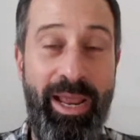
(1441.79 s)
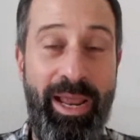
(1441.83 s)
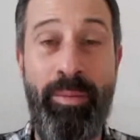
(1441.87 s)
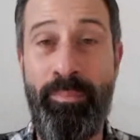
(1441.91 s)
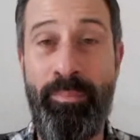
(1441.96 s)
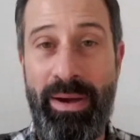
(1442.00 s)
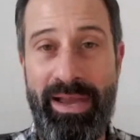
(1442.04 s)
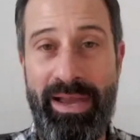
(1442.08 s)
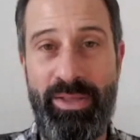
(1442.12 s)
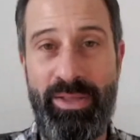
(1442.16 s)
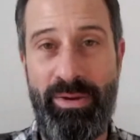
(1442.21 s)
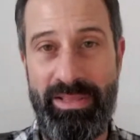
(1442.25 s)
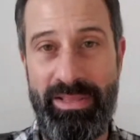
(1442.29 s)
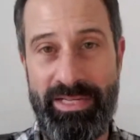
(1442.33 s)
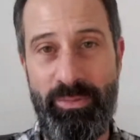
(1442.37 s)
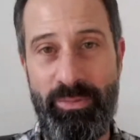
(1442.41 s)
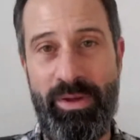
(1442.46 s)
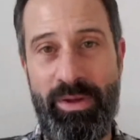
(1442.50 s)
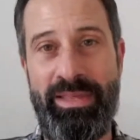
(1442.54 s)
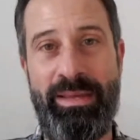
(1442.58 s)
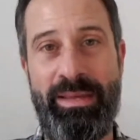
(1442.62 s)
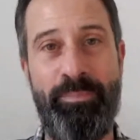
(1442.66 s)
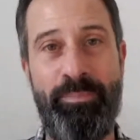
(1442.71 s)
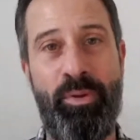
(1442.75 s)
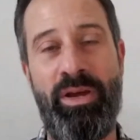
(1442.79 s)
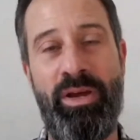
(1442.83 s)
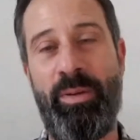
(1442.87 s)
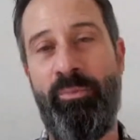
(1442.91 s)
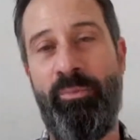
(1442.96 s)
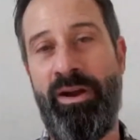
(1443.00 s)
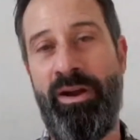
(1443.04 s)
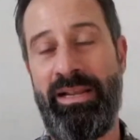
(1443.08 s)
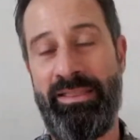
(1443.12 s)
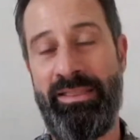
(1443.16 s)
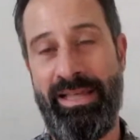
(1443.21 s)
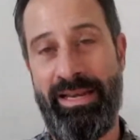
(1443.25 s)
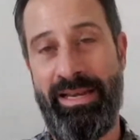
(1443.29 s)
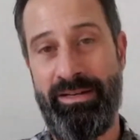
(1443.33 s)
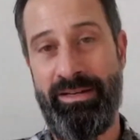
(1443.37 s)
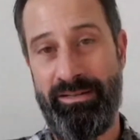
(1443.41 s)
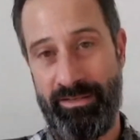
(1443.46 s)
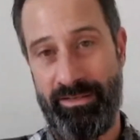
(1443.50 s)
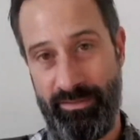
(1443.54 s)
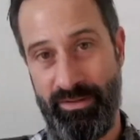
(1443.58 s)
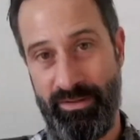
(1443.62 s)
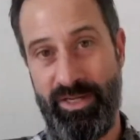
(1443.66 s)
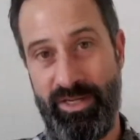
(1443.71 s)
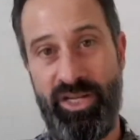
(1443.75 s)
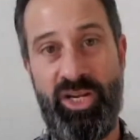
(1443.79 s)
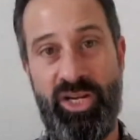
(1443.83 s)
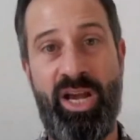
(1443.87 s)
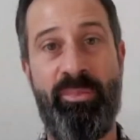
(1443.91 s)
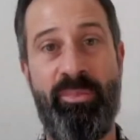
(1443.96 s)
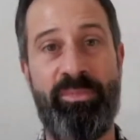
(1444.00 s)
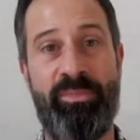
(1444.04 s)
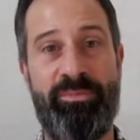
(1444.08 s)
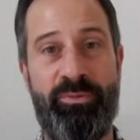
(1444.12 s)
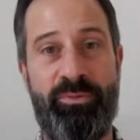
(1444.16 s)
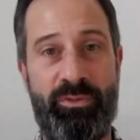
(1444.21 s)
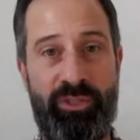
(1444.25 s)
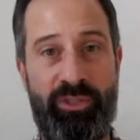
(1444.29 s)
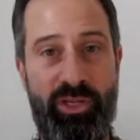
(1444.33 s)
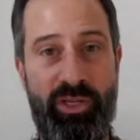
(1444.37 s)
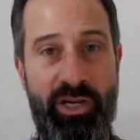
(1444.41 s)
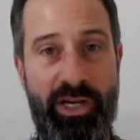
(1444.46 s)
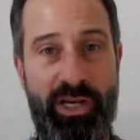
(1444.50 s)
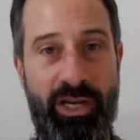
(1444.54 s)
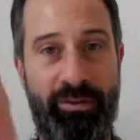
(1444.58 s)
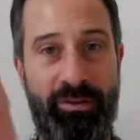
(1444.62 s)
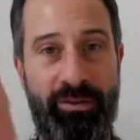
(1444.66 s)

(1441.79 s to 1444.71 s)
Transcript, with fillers: And by the way, this is where the employer branding then comes full circle